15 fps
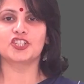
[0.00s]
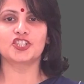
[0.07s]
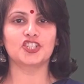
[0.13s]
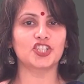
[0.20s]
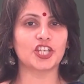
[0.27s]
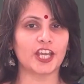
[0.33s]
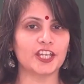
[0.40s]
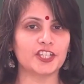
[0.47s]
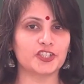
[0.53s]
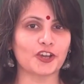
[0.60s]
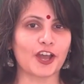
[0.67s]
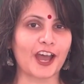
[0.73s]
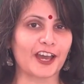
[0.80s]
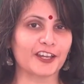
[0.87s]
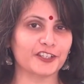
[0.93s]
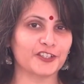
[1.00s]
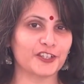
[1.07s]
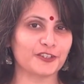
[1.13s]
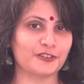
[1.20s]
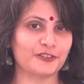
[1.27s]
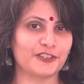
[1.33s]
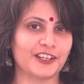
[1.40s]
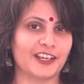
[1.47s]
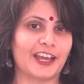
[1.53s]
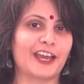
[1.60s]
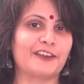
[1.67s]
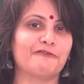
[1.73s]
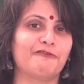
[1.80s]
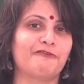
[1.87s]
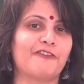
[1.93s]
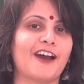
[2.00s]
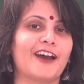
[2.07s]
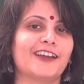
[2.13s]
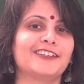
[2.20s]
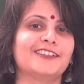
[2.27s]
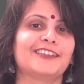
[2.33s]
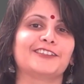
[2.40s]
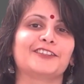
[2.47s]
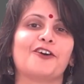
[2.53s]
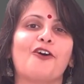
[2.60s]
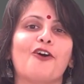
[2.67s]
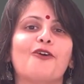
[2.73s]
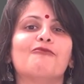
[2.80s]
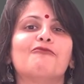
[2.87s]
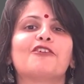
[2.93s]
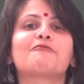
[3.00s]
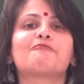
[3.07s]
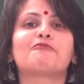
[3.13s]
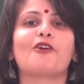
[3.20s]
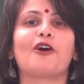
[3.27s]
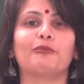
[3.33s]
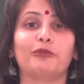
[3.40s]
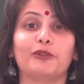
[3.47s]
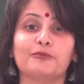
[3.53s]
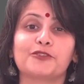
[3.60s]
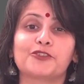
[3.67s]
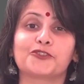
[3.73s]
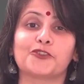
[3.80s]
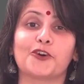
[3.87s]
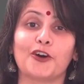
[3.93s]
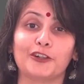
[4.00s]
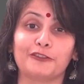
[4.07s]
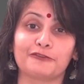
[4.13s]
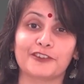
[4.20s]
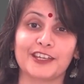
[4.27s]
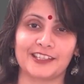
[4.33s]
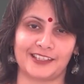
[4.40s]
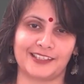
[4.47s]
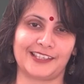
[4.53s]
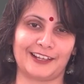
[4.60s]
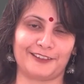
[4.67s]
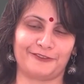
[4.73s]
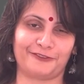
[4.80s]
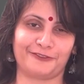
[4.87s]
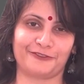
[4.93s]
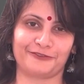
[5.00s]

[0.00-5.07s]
Change your attitude and find that the homework problem solves itself.